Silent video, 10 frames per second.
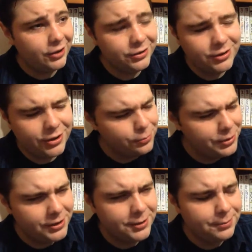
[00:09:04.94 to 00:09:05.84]
another
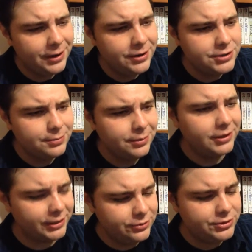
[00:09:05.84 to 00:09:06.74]
weird comparison,
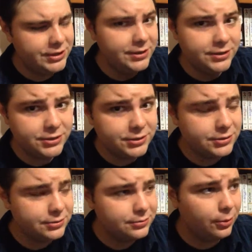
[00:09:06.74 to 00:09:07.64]
but like you see
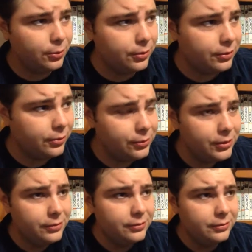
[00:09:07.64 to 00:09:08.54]
this whole whole
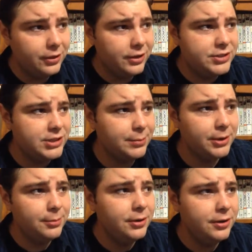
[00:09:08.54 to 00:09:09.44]
uh,
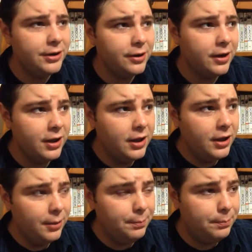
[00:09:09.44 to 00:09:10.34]
separate community here
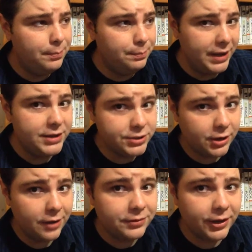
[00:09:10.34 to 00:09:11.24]

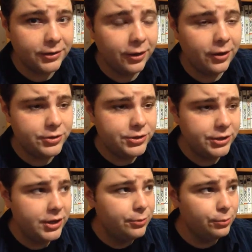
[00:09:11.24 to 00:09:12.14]
based off
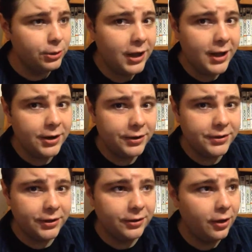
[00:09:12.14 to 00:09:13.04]
technology, relying on
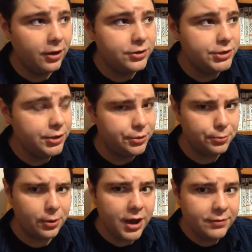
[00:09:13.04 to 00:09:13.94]
technology,
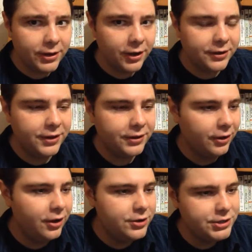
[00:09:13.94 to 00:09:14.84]
thriving on
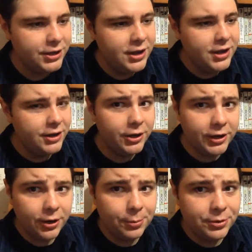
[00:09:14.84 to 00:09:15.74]
technology. You,
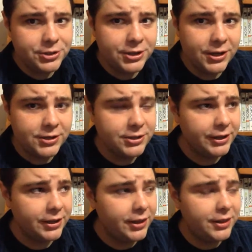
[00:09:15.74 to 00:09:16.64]
you can almost see that as
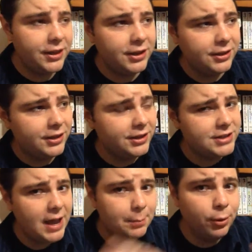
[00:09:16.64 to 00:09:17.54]
like uh, the the
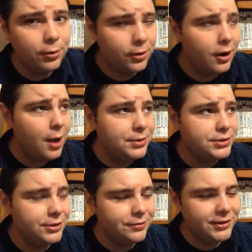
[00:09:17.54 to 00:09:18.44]
exact polar
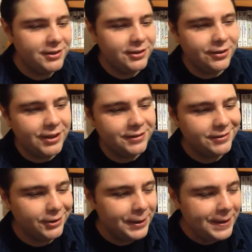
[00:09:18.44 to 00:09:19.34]
opposite of you know that.
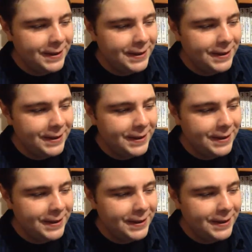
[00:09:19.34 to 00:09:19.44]
Uh,